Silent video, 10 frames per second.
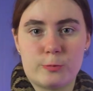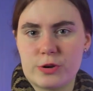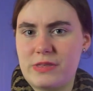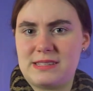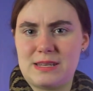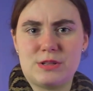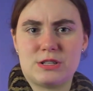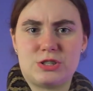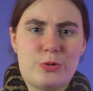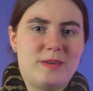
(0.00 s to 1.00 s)
Were they
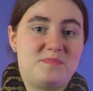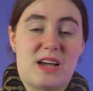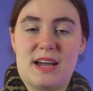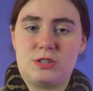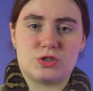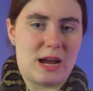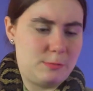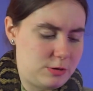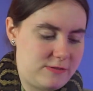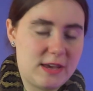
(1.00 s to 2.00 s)
similar to what I
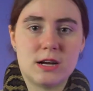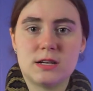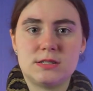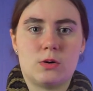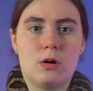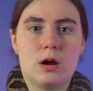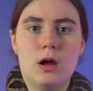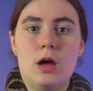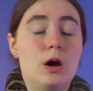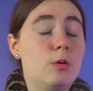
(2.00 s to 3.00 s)
described with Fingers, or
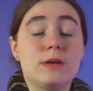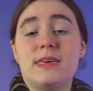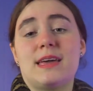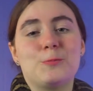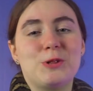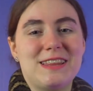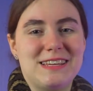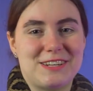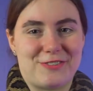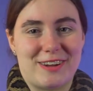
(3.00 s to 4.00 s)
were they
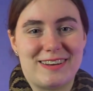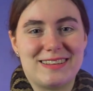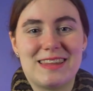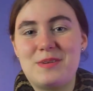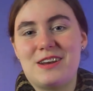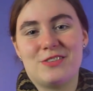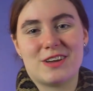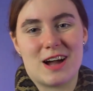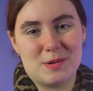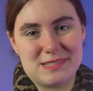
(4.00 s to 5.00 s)
completely different? Let me know in the
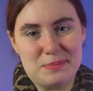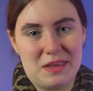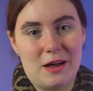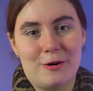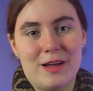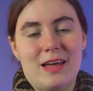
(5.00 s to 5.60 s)
comments below.